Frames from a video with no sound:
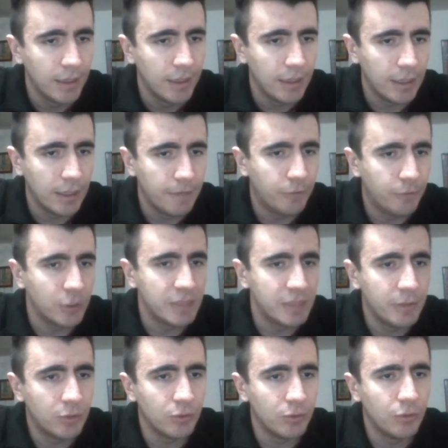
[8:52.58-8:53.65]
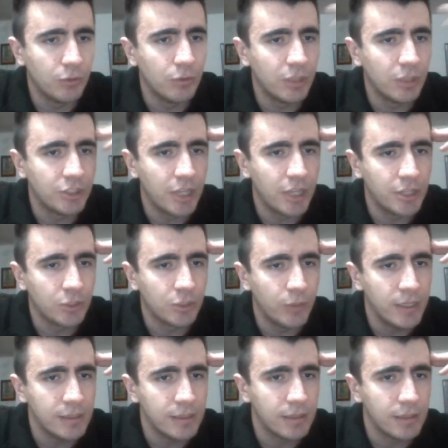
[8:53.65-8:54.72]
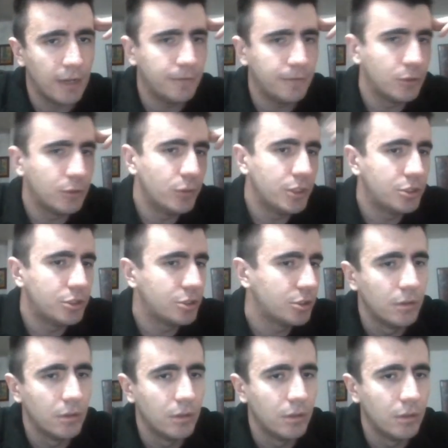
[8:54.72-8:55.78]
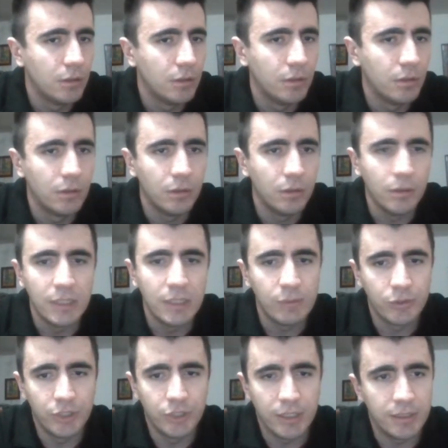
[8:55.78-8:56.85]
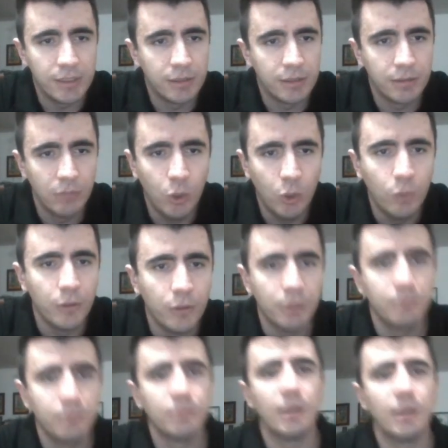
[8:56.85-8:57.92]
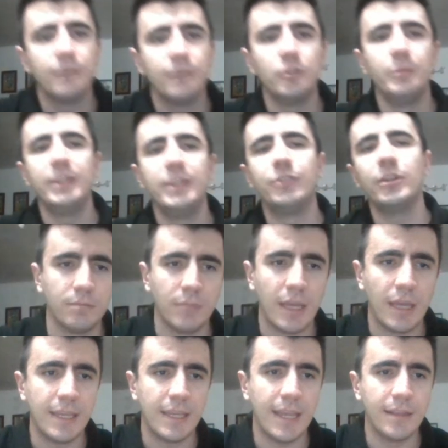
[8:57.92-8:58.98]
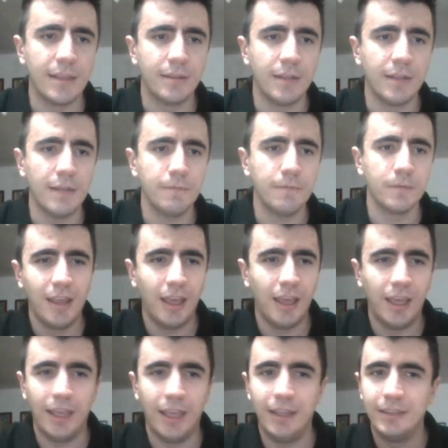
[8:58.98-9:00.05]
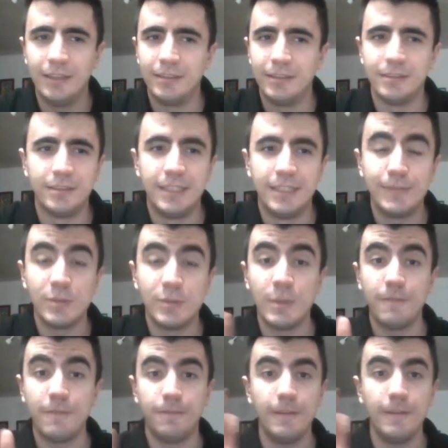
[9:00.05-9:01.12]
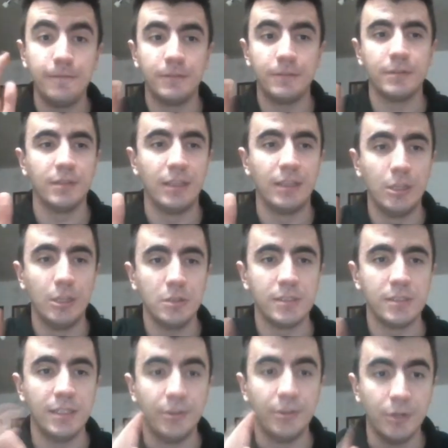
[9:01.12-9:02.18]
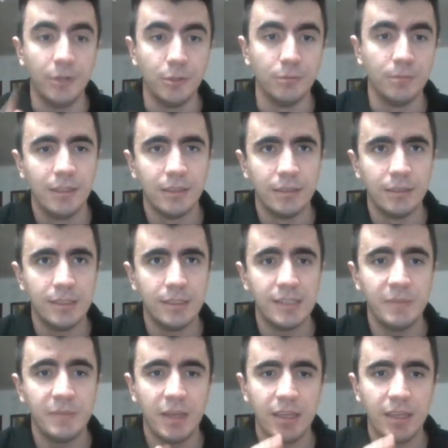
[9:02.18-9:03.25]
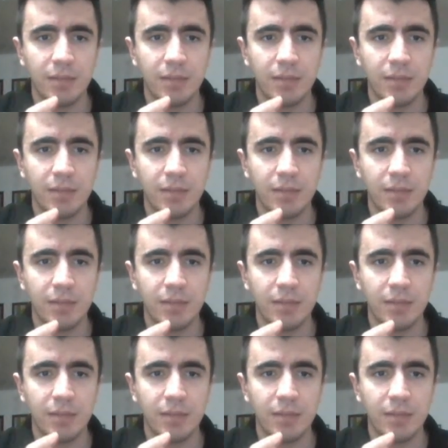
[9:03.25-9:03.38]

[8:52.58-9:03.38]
he forced me to exchange queens, after which this was just over. After b3, I had it enough, and this was my 5th loss in a row. This is my